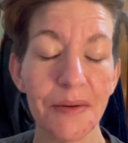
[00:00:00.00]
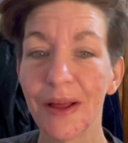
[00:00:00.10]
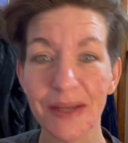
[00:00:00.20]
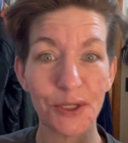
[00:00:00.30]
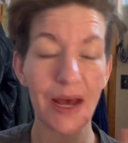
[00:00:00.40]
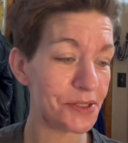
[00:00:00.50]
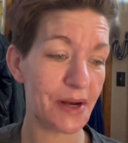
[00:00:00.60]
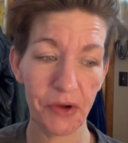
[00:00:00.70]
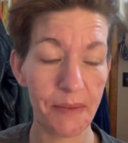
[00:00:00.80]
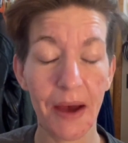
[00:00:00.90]
Plus, I'm just kind of doing
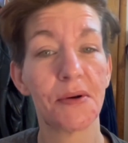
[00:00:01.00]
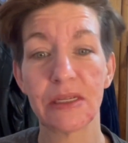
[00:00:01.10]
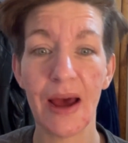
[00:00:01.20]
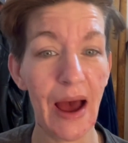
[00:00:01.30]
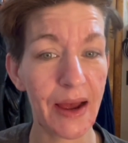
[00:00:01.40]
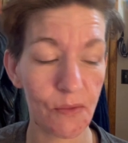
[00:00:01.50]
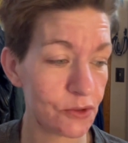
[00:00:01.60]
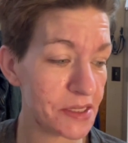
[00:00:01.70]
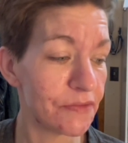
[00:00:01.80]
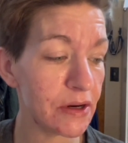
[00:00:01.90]
everything backwards today. I got
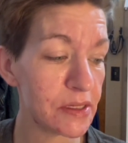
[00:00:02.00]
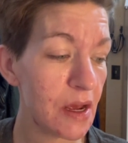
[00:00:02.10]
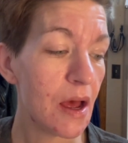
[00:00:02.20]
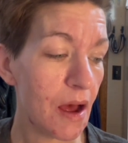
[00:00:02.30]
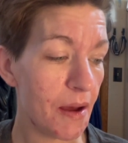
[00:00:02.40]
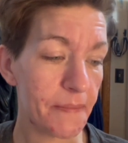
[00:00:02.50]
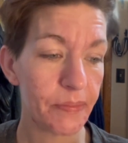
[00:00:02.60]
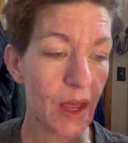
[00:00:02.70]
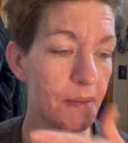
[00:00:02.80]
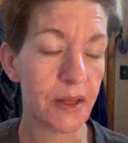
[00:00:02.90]
dressed first. I'm
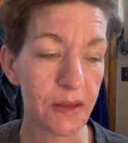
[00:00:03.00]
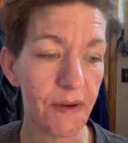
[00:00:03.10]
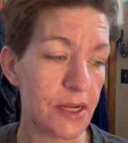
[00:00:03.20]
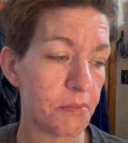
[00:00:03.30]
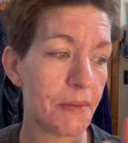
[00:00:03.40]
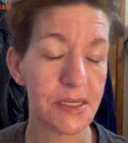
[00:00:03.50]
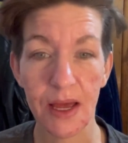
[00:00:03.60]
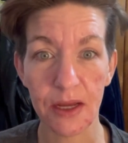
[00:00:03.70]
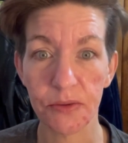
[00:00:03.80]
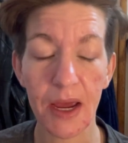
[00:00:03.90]
gonna let the foundation probably set
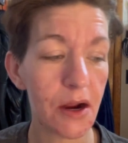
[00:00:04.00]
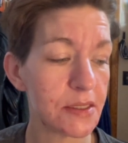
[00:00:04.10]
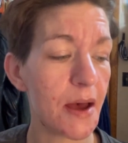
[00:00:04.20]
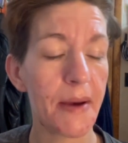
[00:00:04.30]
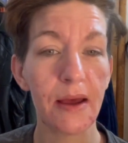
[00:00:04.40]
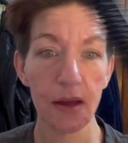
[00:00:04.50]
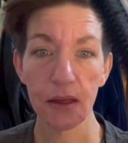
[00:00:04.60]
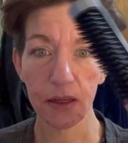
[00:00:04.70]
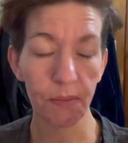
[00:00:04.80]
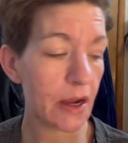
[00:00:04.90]
and then do my hair because I got my
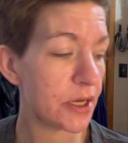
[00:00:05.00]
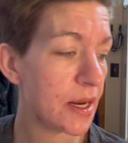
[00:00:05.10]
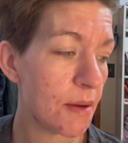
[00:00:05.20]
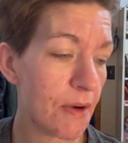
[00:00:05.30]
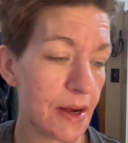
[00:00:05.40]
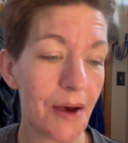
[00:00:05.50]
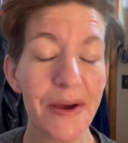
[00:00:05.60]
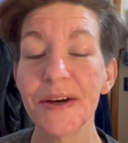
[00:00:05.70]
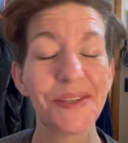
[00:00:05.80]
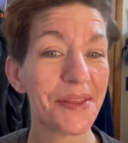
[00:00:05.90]
little brush heating up right now.
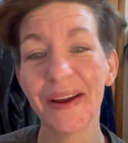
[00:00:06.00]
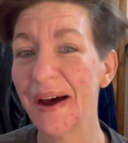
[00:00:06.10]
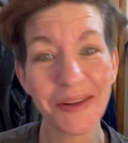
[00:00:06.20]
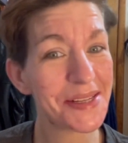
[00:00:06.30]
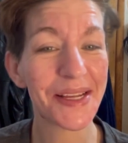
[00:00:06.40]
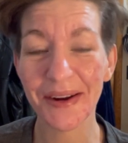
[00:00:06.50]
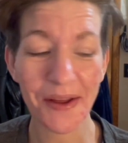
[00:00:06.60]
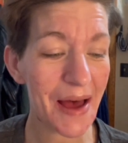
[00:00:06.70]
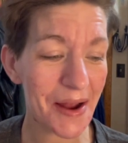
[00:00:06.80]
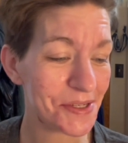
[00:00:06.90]
So everything's a
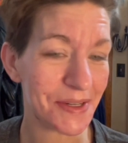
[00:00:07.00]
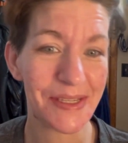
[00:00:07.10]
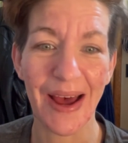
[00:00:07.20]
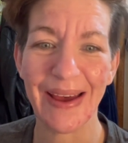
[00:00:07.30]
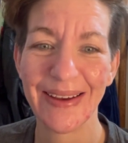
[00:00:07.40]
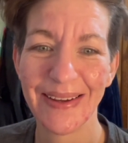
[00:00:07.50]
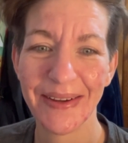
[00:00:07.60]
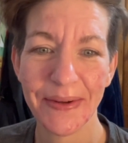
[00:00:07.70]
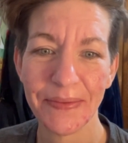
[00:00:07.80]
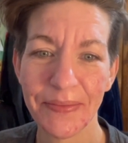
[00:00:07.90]
little out of sorts today.
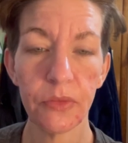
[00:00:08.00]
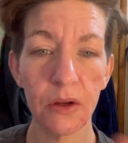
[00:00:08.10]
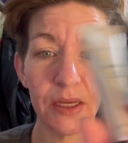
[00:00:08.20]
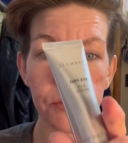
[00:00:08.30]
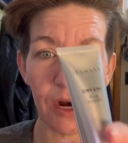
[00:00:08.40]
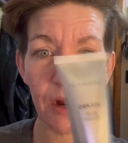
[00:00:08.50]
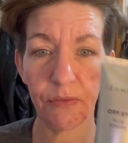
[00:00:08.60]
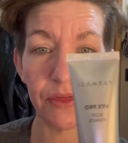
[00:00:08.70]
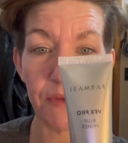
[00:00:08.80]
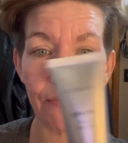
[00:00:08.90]
Okay, so starting off
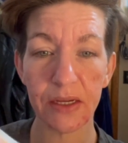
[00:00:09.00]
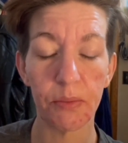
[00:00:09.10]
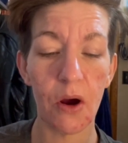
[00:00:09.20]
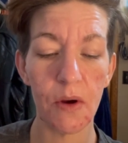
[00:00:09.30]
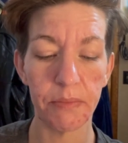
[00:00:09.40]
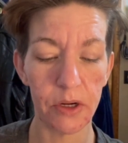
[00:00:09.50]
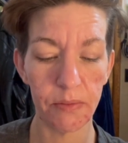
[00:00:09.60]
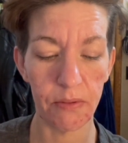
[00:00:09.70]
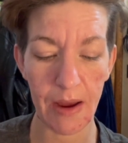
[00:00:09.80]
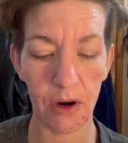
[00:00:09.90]
with the VFX Pro Blur
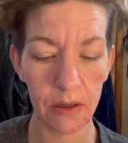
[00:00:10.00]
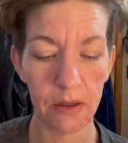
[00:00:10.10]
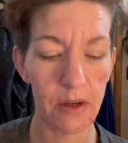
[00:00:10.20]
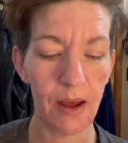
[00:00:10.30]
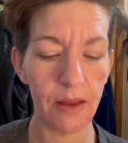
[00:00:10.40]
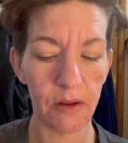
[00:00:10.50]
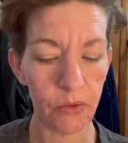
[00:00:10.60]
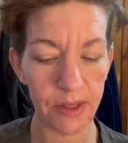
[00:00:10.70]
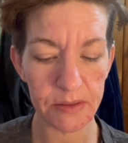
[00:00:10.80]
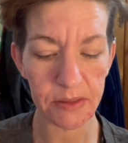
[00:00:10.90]
Primer. I love the
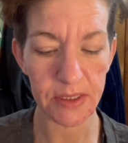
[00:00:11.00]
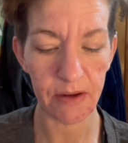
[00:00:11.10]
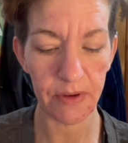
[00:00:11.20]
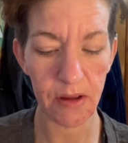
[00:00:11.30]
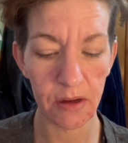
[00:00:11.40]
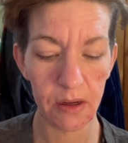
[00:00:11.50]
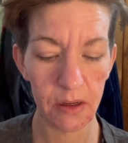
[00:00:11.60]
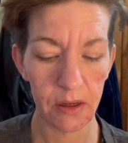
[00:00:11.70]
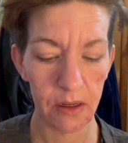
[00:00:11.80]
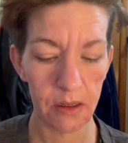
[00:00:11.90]
way this makes my skin feel.
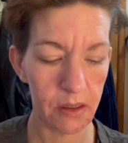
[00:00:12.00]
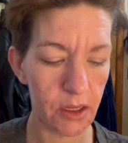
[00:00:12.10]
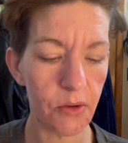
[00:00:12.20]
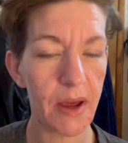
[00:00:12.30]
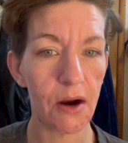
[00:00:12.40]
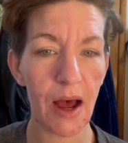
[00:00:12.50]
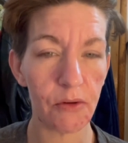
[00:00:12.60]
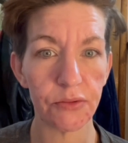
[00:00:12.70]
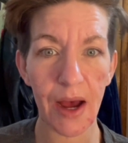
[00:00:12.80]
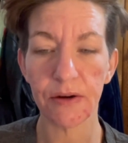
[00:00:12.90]
Like no matter how
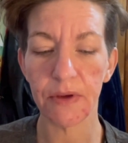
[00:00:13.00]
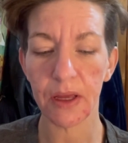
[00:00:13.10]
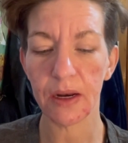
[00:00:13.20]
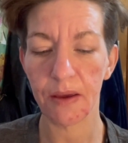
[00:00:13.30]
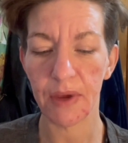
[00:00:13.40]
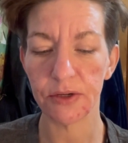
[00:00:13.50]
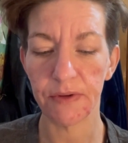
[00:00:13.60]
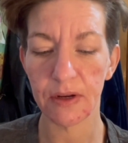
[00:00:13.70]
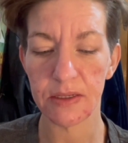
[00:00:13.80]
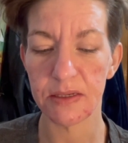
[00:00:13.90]
dry you're feeling, it makes you
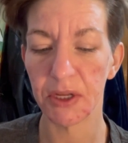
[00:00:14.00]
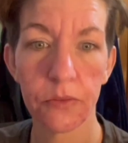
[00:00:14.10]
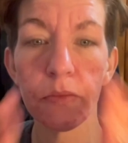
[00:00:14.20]
feel nice and smooth.